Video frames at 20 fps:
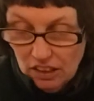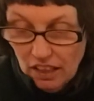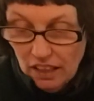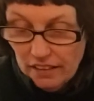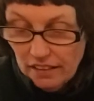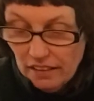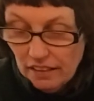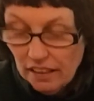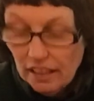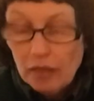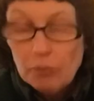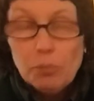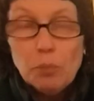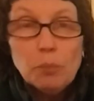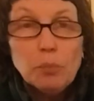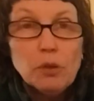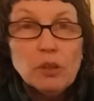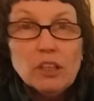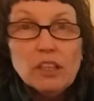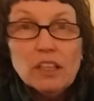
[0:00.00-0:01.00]
cutting it up
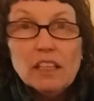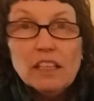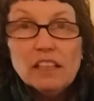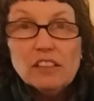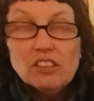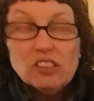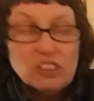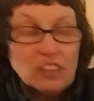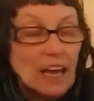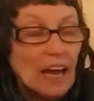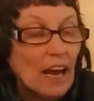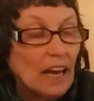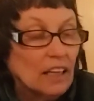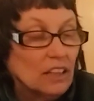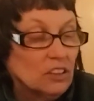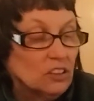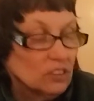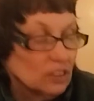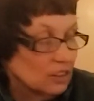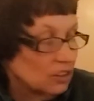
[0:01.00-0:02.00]
and putting it in salads.